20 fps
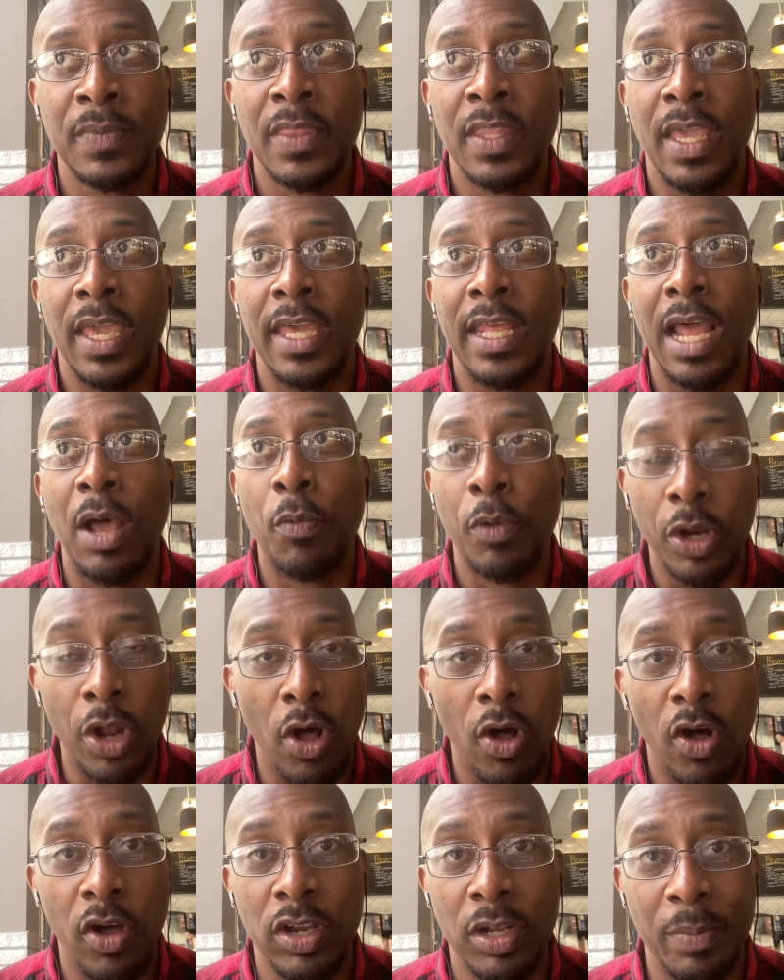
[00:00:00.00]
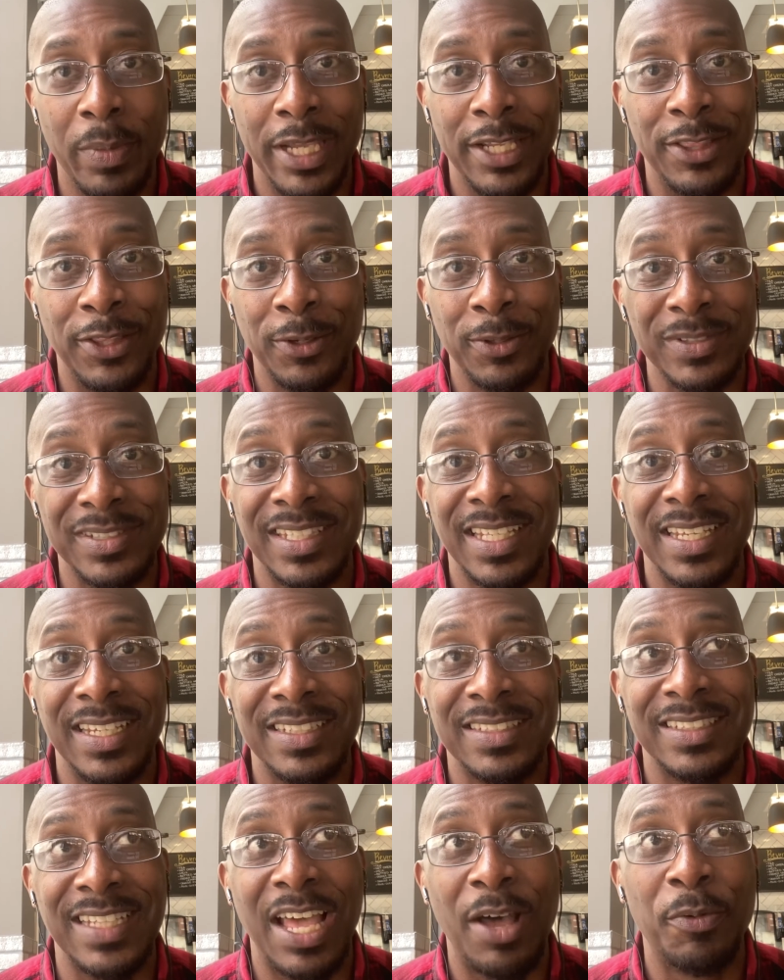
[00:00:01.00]
And I want to automate those
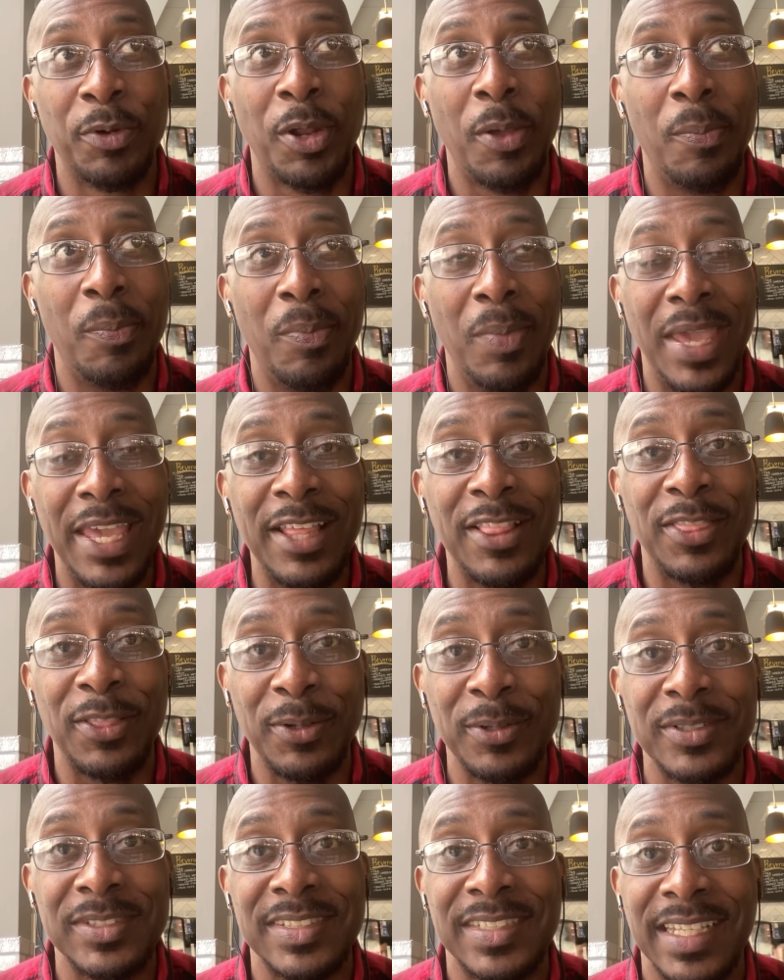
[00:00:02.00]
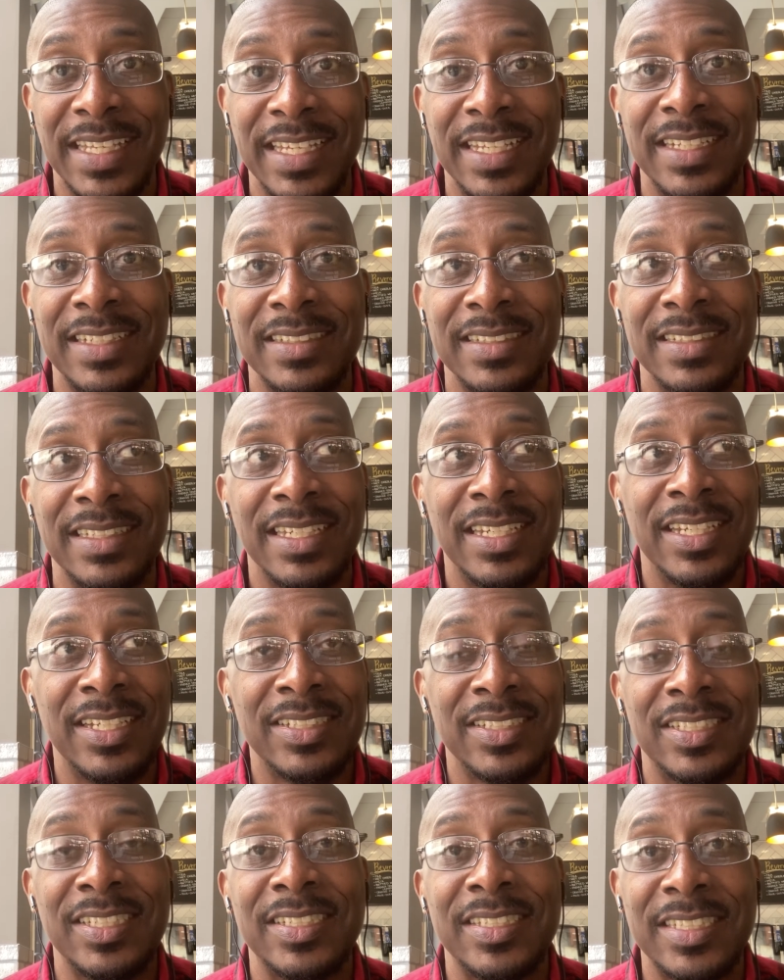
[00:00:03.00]
things. I want to make those things
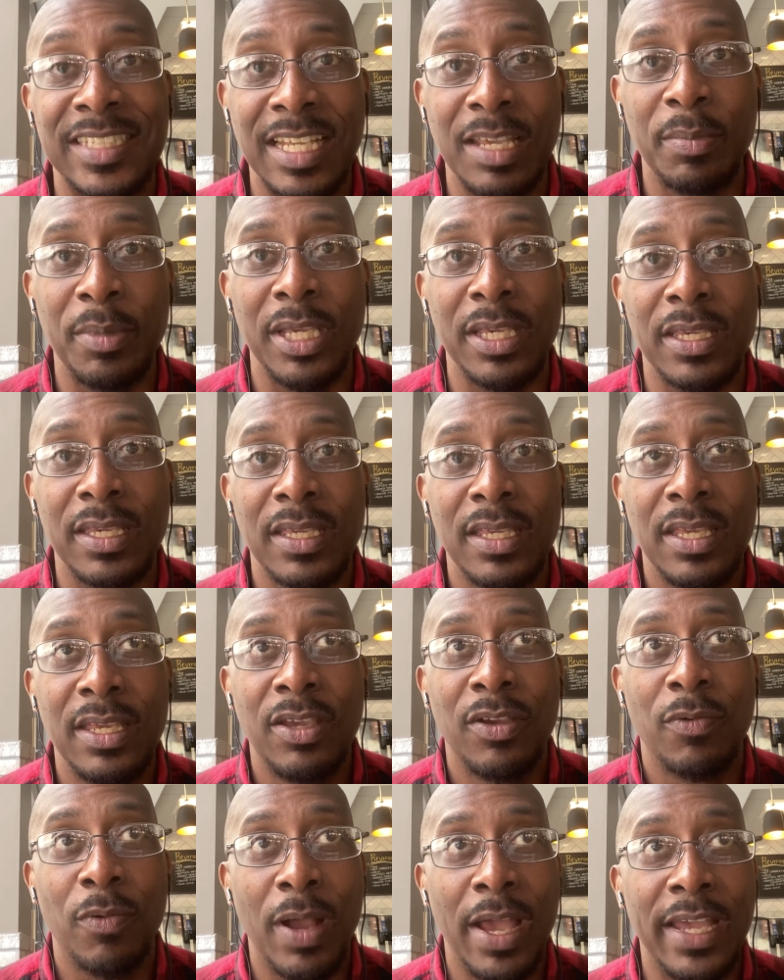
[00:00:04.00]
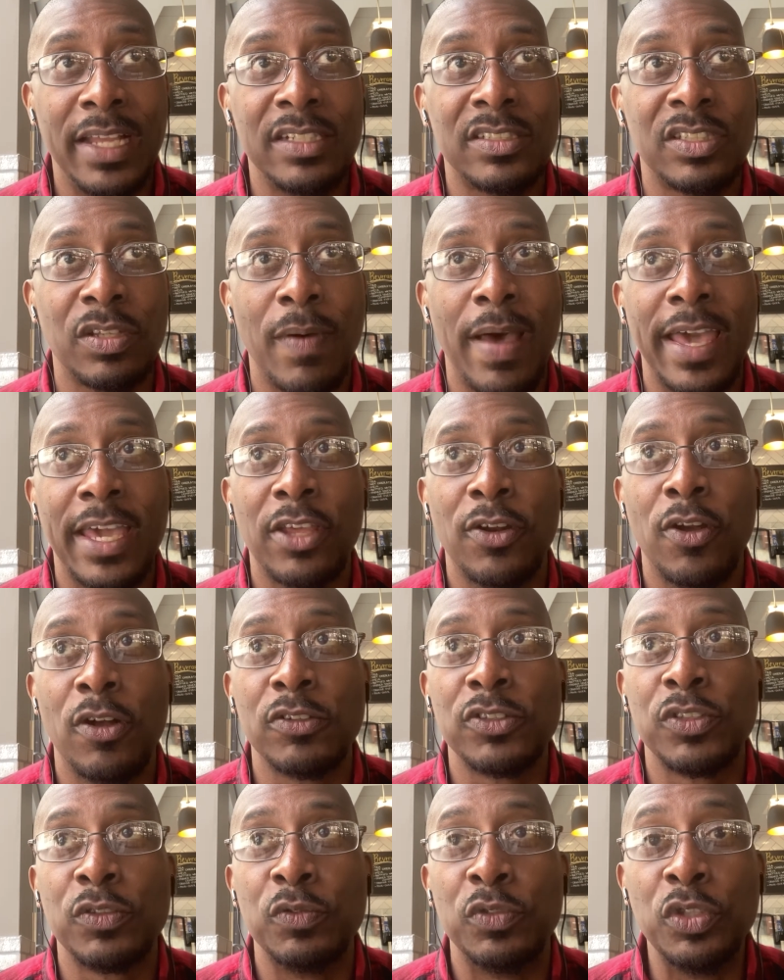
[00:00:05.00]
systemic, right? So I can
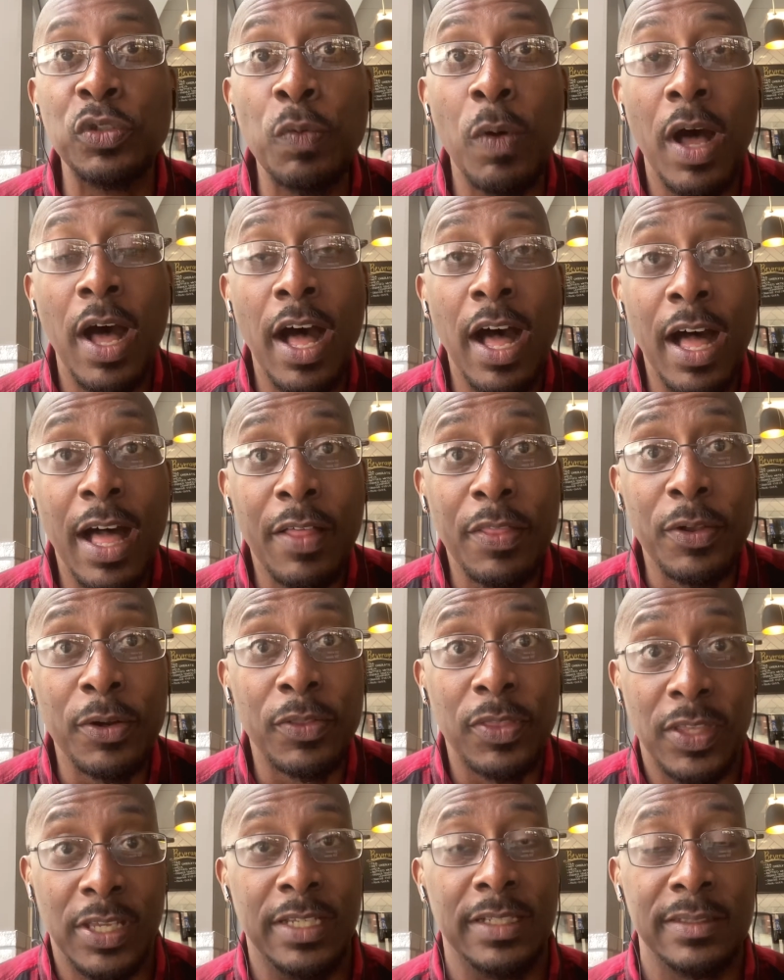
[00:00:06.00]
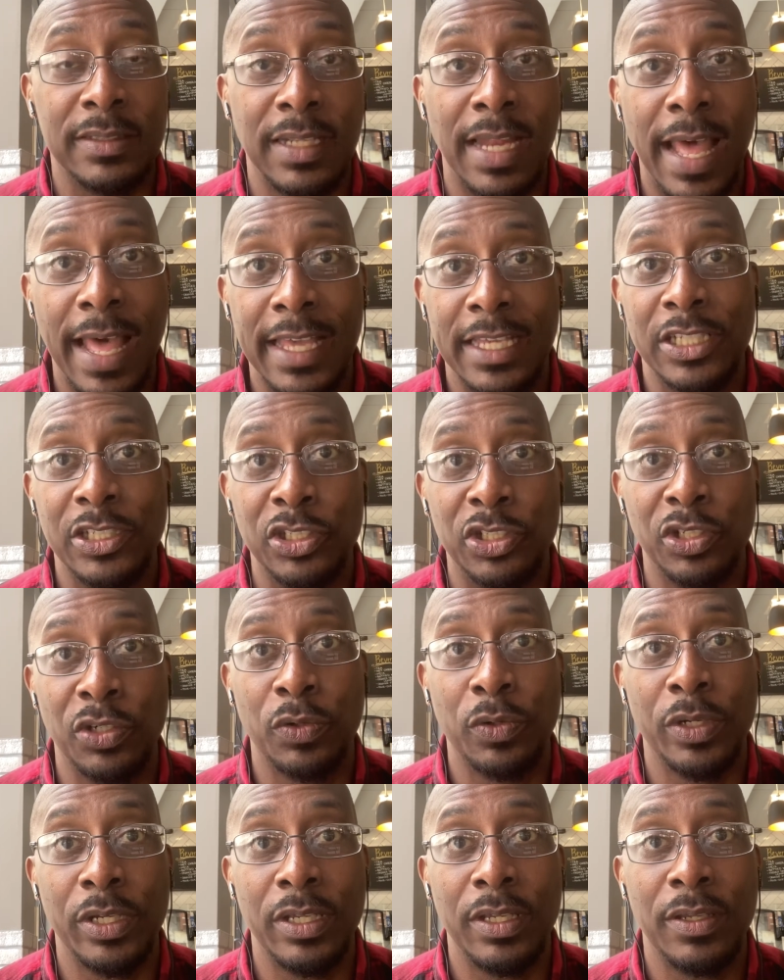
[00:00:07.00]
also do other things that I
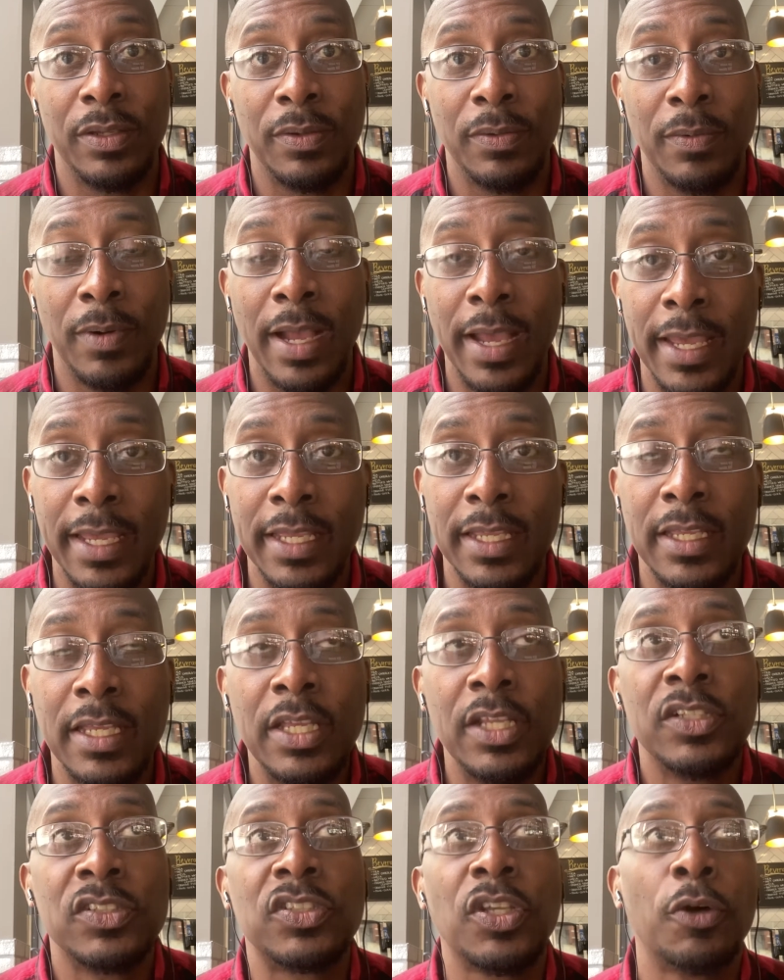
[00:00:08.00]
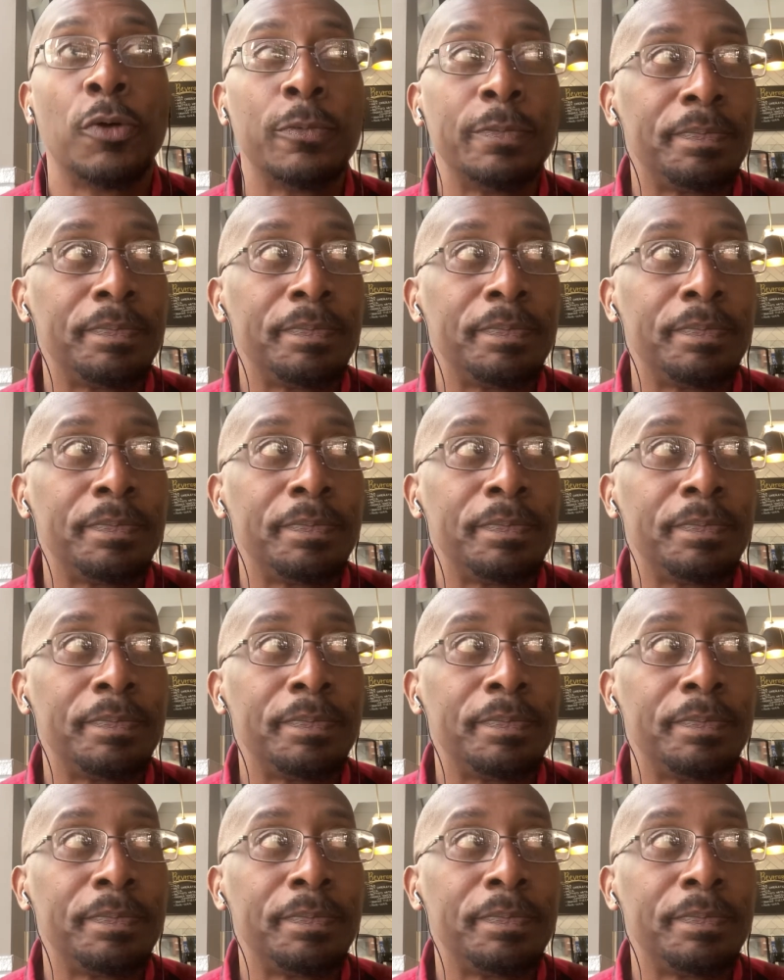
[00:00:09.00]
enjoy, right? So